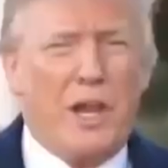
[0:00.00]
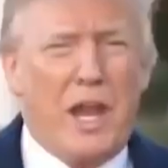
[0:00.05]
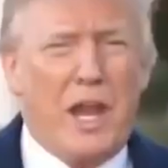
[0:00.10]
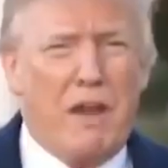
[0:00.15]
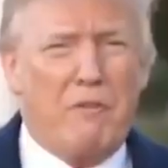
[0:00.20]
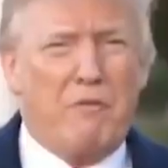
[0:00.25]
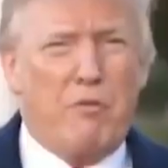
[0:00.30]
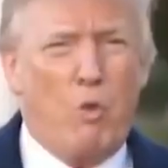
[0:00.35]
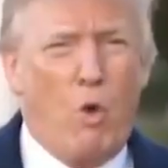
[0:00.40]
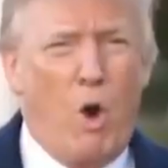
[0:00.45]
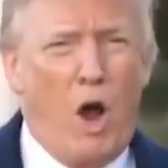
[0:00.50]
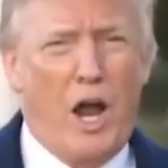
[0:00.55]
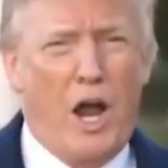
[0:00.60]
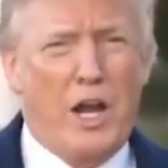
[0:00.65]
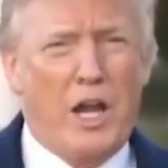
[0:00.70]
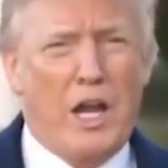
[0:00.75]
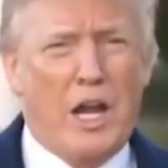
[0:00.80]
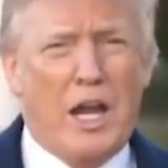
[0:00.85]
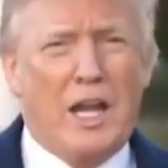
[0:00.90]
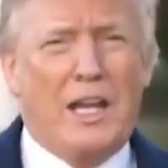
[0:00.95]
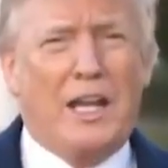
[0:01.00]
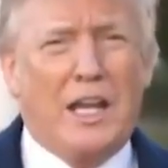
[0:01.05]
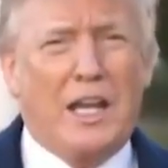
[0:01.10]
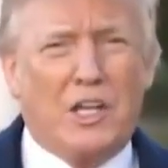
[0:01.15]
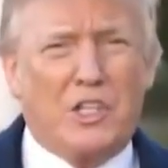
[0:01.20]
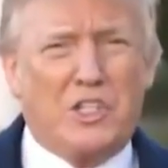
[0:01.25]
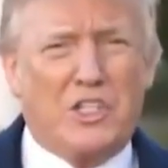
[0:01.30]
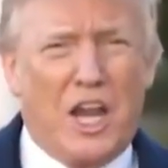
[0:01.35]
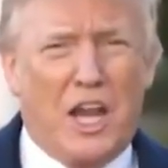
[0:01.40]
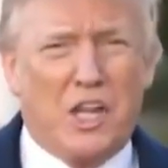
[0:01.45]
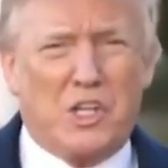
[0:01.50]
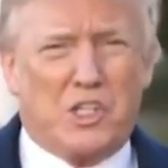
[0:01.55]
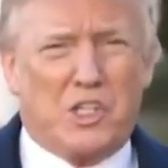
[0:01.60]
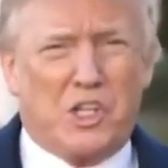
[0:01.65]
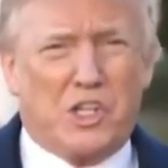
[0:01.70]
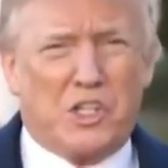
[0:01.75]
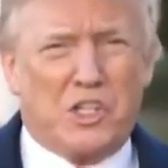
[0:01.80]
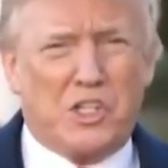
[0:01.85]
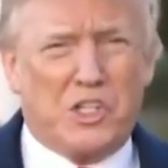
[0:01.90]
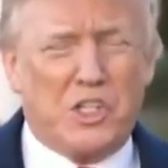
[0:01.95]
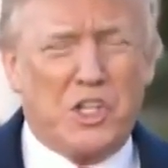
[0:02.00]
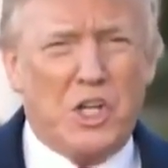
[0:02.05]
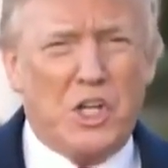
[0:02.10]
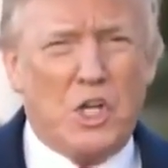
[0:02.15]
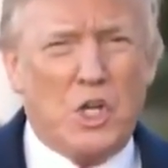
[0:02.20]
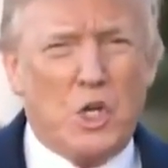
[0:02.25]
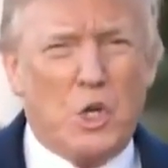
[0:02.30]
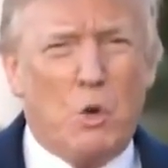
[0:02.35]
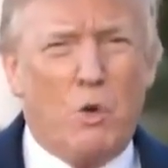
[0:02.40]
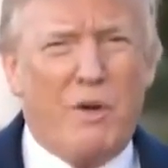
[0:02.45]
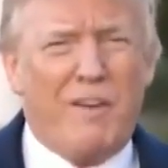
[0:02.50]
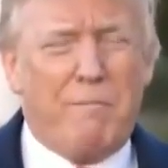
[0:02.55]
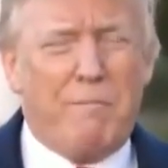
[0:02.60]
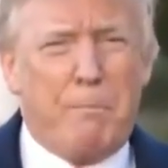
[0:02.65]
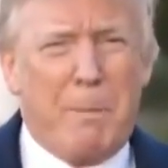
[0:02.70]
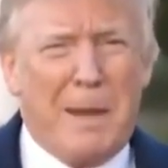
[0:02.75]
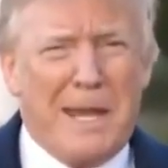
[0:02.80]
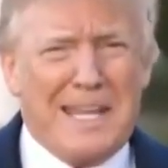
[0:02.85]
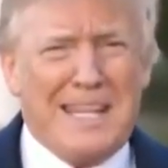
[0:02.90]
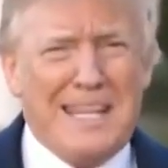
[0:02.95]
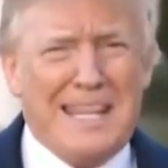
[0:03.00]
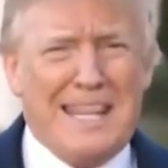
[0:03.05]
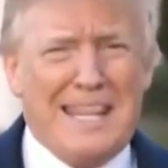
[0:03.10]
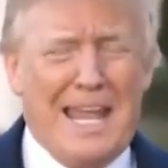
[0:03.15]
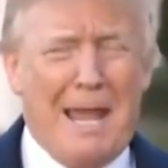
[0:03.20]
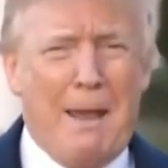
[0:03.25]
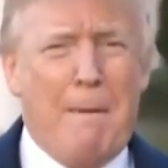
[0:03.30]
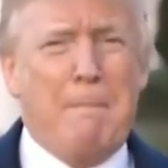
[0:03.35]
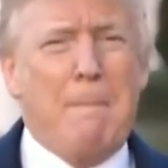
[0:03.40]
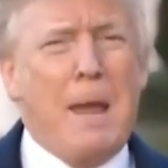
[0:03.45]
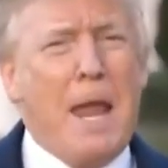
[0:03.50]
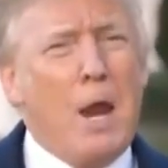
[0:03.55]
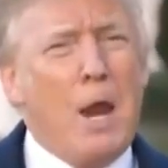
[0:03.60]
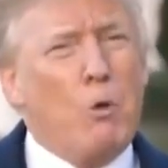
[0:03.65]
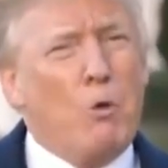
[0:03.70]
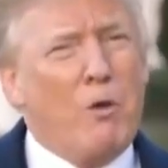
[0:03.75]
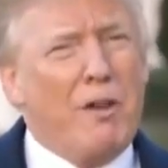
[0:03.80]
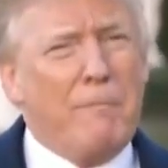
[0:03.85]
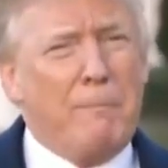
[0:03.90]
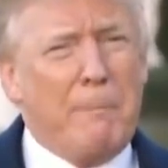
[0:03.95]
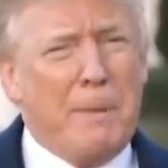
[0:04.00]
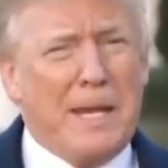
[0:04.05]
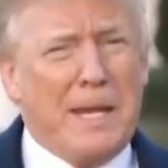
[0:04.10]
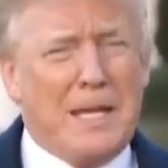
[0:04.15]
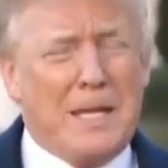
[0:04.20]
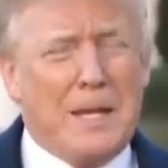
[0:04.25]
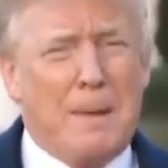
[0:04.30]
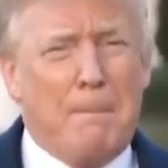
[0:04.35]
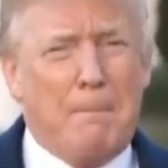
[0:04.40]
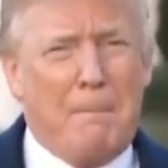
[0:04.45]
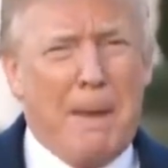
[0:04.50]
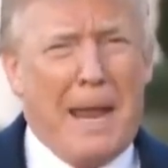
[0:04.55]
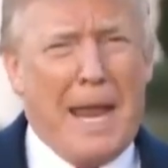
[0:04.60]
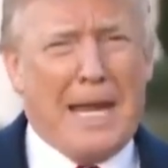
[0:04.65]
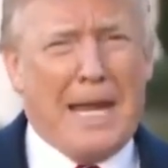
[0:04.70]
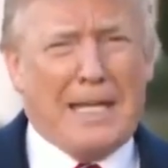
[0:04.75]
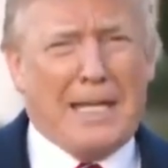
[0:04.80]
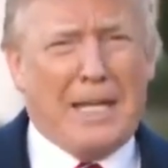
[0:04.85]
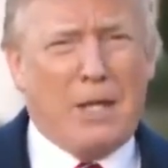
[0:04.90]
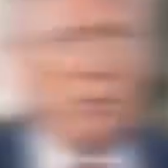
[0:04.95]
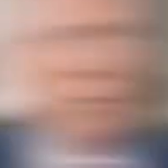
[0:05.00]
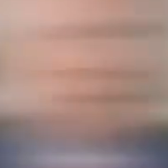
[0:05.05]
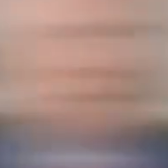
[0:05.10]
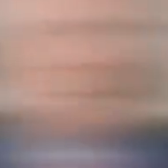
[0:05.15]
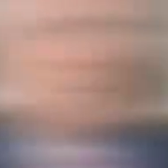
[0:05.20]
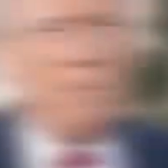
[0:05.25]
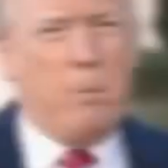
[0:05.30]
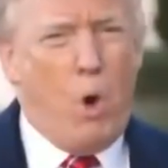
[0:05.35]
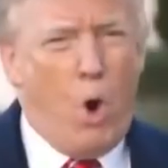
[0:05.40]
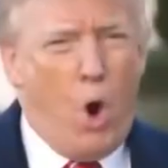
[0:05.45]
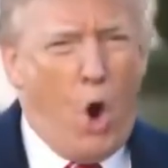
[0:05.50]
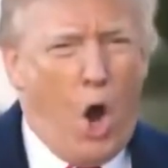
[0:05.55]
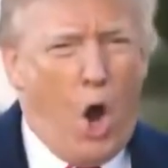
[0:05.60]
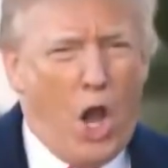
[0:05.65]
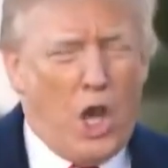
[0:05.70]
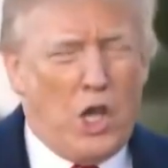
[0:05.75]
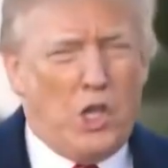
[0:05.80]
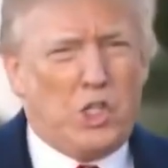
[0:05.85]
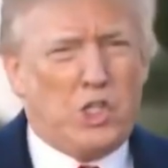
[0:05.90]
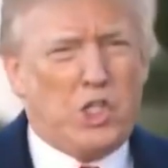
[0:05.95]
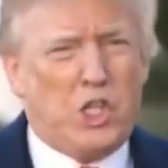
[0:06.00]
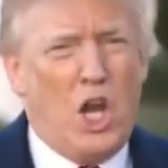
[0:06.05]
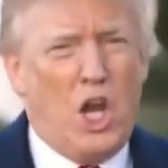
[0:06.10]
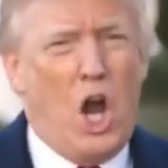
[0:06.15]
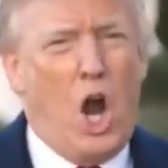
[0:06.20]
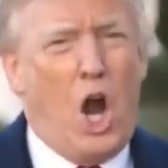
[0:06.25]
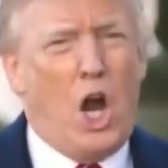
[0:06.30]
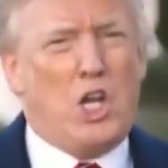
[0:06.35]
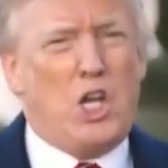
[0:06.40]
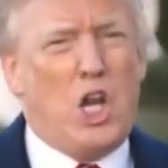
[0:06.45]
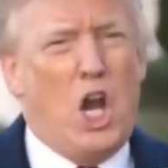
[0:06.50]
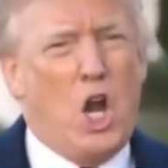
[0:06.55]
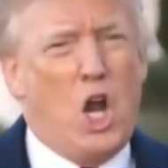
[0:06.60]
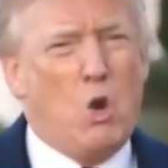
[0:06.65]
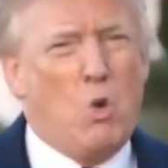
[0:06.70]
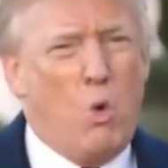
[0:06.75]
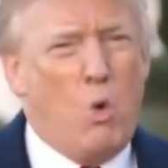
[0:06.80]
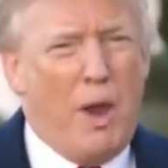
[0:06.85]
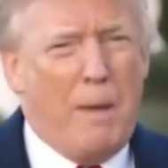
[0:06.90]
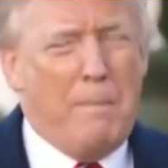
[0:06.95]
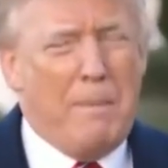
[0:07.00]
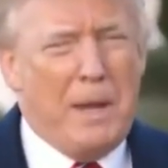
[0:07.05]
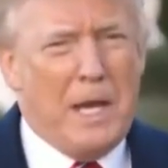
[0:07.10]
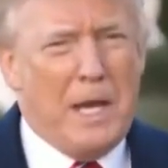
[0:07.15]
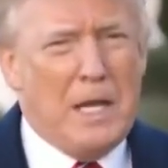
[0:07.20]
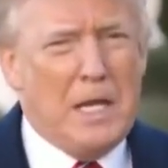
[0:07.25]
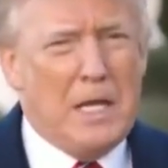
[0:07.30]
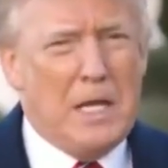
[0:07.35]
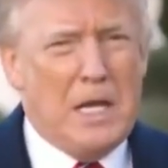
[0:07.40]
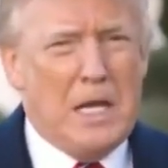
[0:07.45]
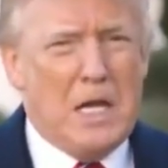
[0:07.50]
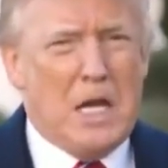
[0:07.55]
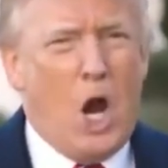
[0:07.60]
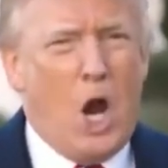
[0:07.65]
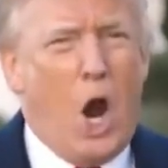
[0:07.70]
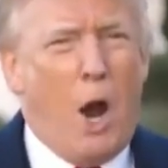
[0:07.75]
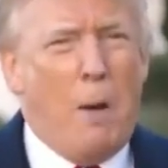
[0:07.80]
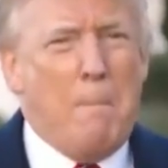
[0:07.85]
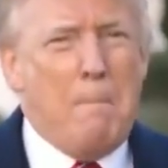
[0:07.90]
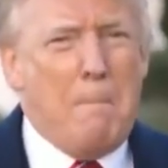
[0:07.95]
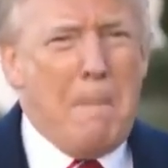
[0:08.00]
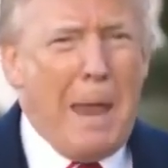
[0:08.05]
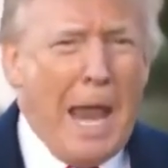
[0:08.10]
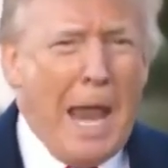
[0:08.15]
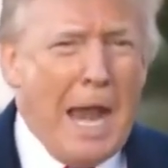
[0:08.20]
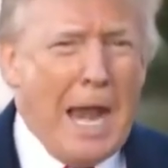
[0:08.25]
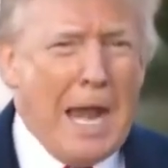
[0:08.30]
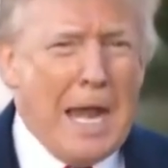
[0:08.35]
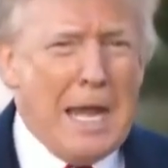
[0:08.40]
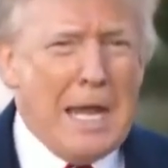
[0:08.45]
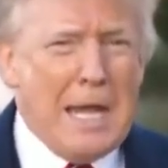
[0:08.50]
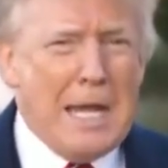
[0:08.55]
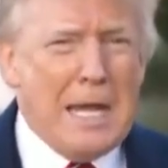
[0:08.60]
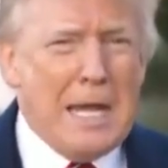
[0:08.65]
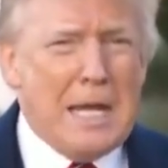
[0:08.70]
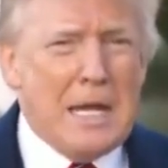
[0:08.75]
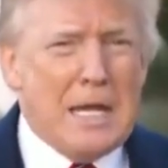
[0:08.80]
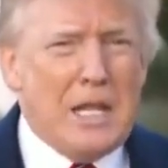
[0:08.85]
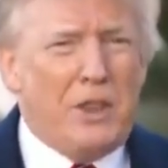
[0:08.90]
We have won against ISIS. We've beaten them, and we've beaten them badly. Our boys, our young women, our men,